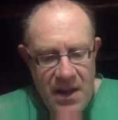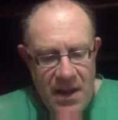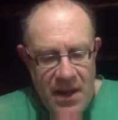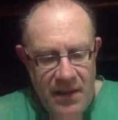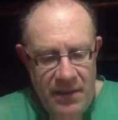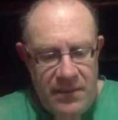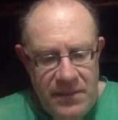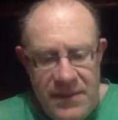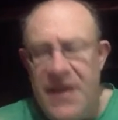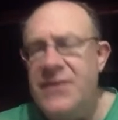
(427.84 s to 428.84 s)

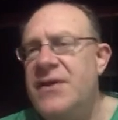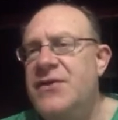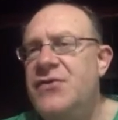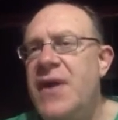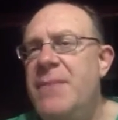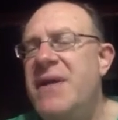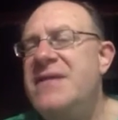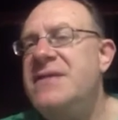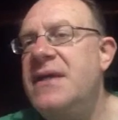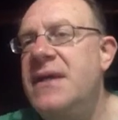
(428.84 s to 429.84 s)
that trained
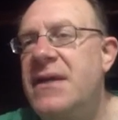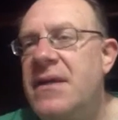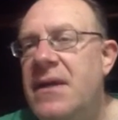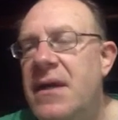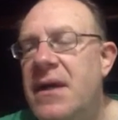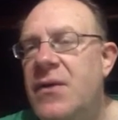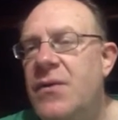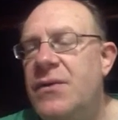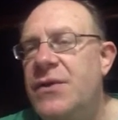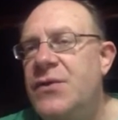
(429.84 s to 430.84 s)
Palestinians in
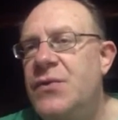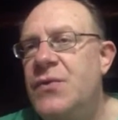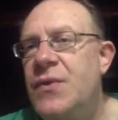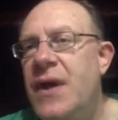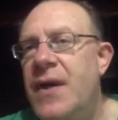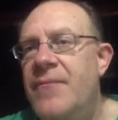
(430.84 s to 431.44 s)
order to